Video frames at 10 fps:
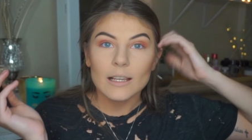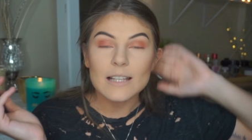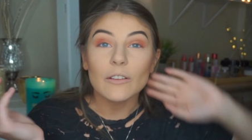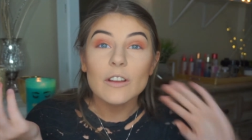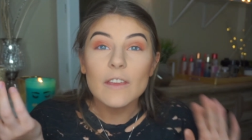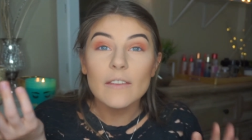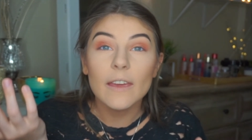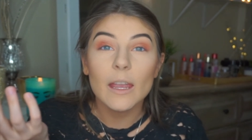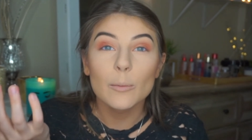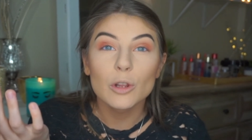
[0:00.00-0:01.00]
everything in the
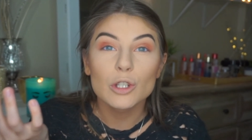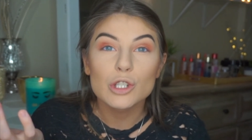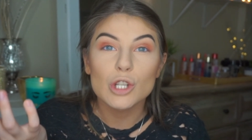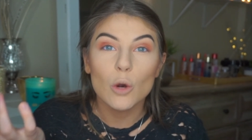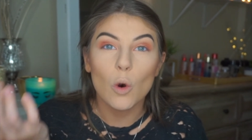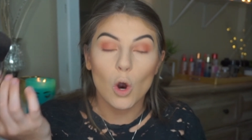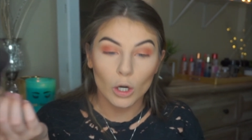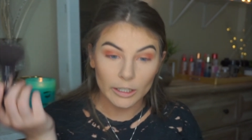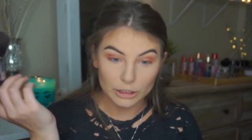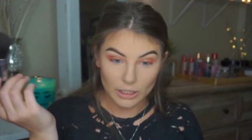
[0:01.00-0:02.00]
camera looks so
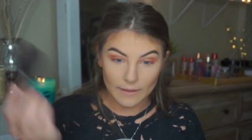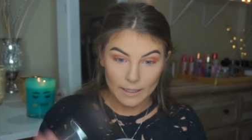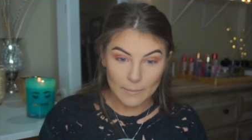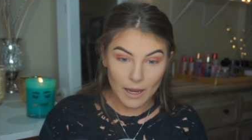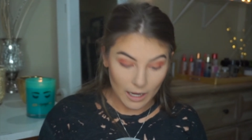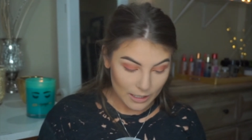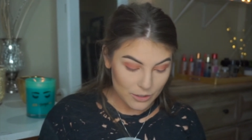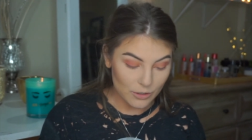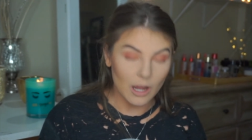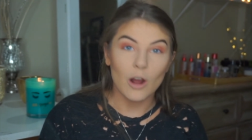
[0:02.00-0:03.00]
orange and like my eyes
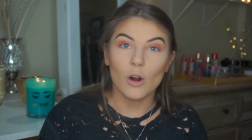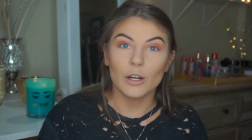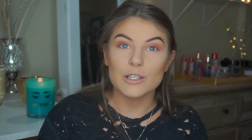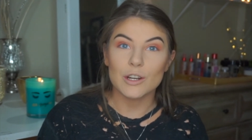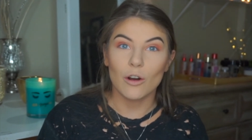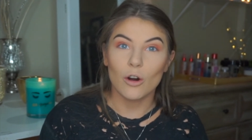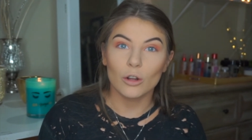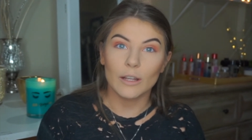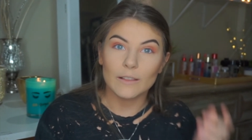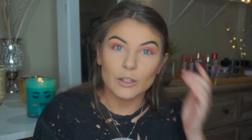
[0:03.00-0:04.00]
are not orange at all.
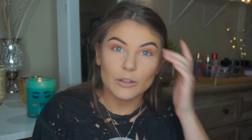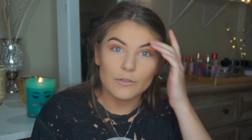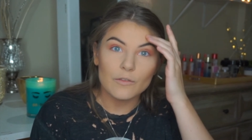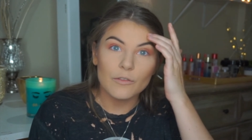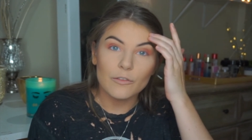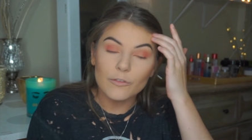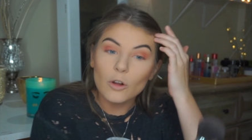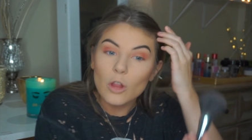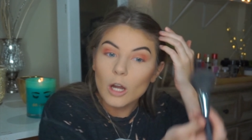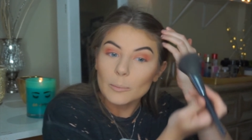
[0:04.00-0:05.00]
Like they're
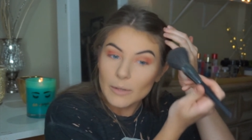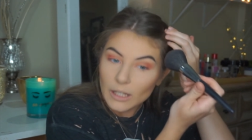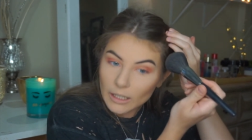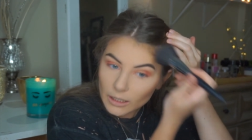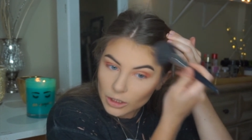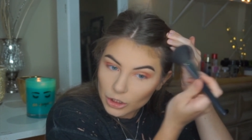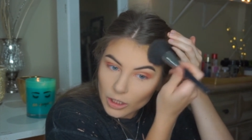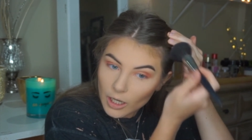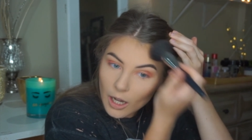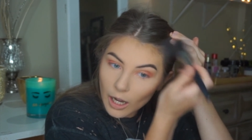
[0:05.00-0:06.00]
full on peach.
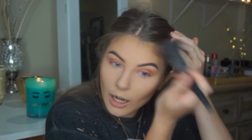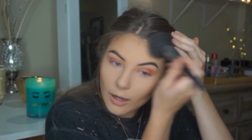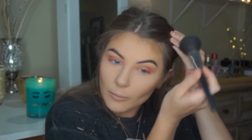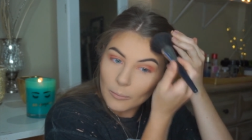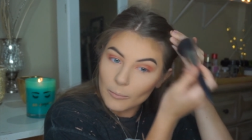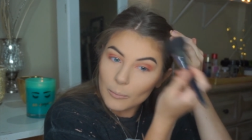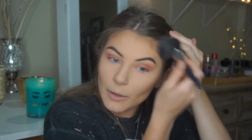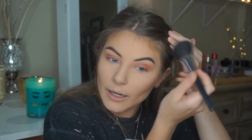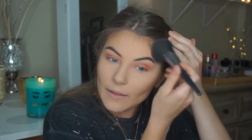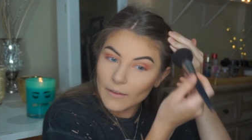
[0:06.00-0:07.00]

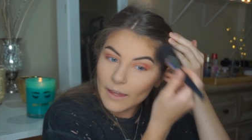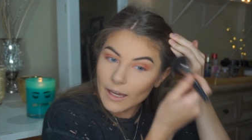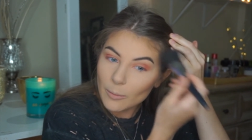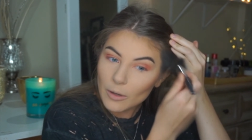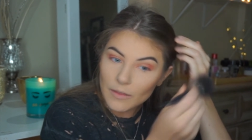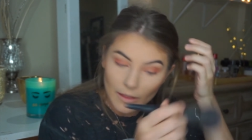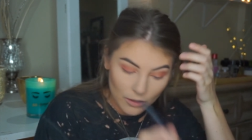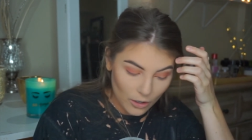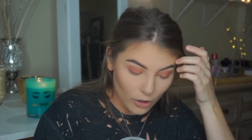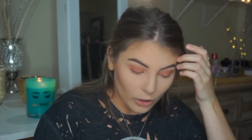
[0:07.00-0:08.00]
But in the camera they
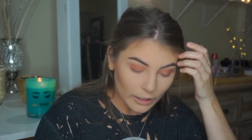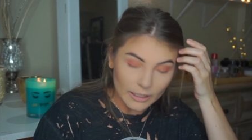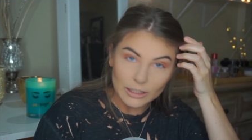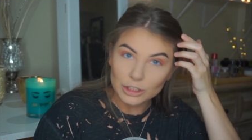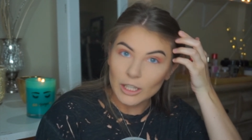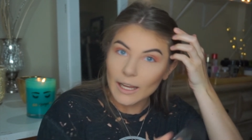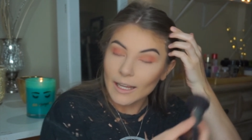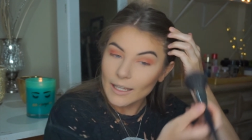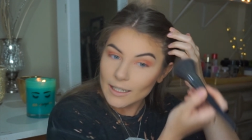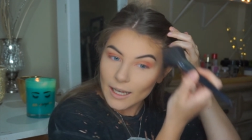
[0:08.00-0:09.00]
look orange
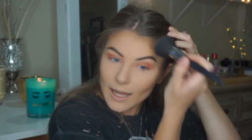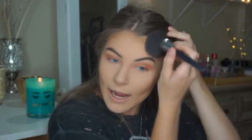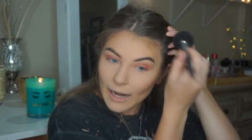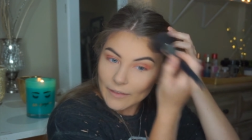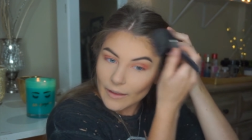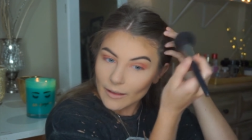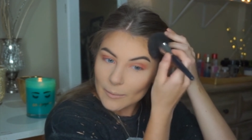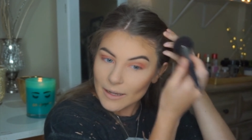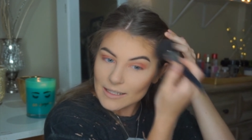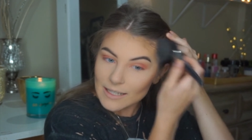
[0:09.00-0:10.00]
and I think like
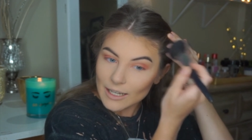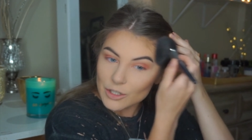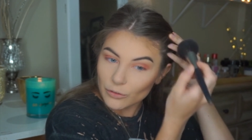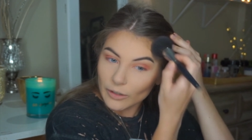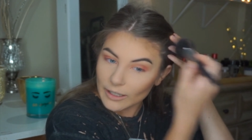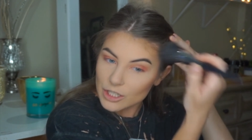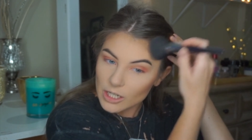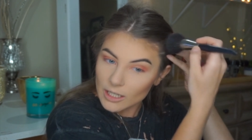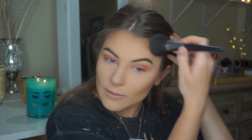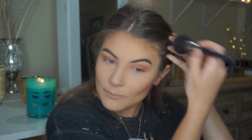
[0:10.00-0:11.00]
my
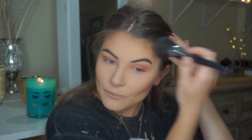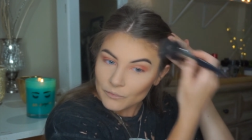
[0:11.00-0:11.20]
saturation